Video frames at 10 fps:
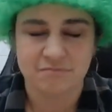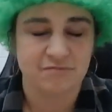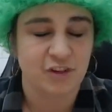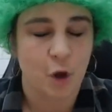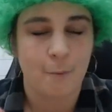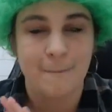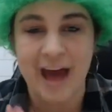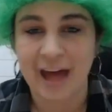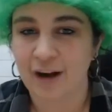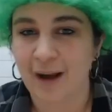no
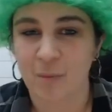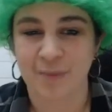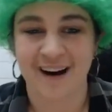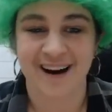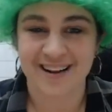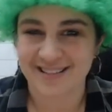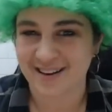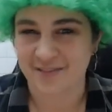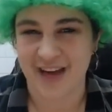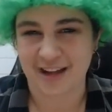matter how
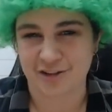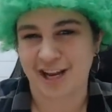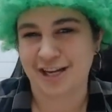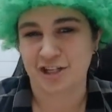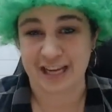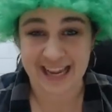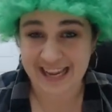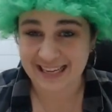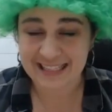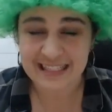positive that change
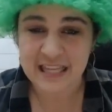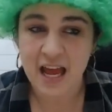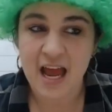is